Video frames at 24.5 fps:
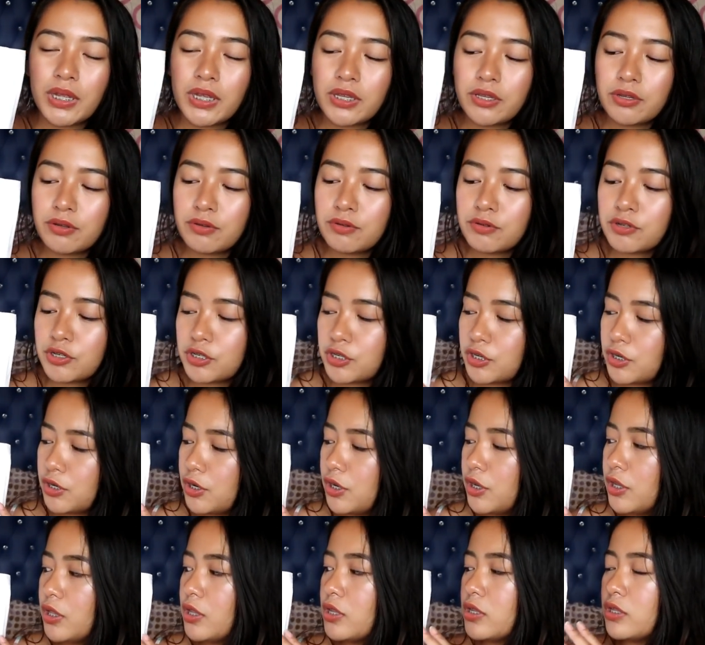then you
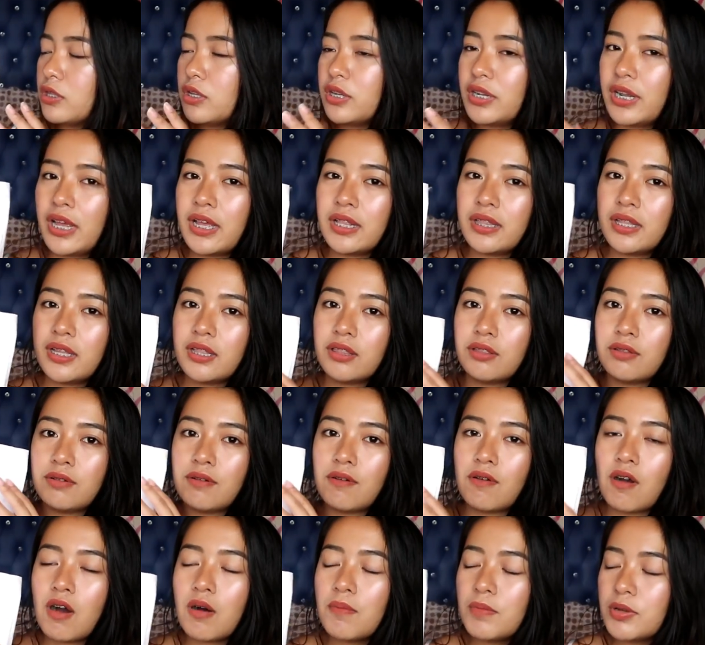should donate it
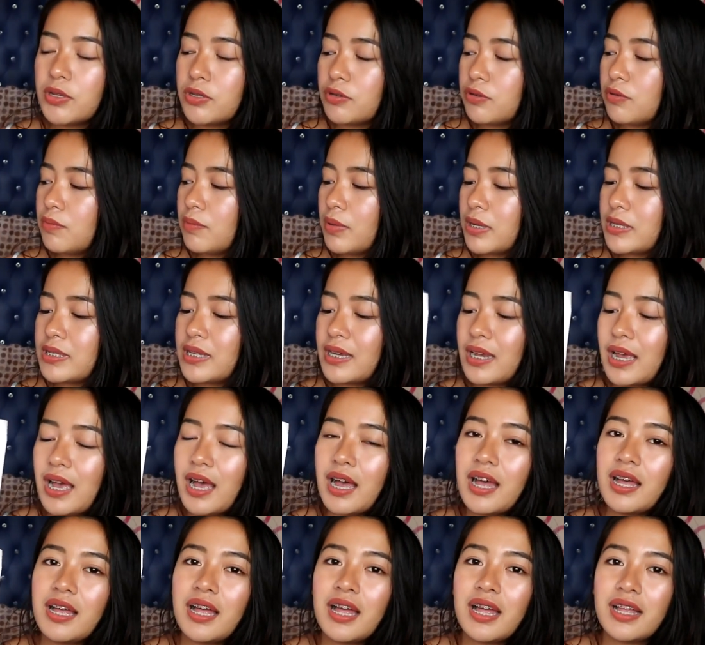to common room kasi
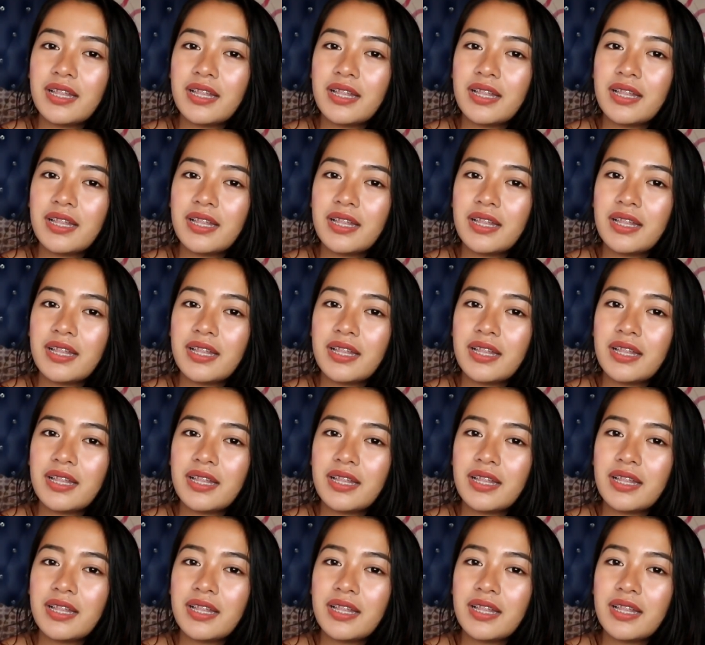nga,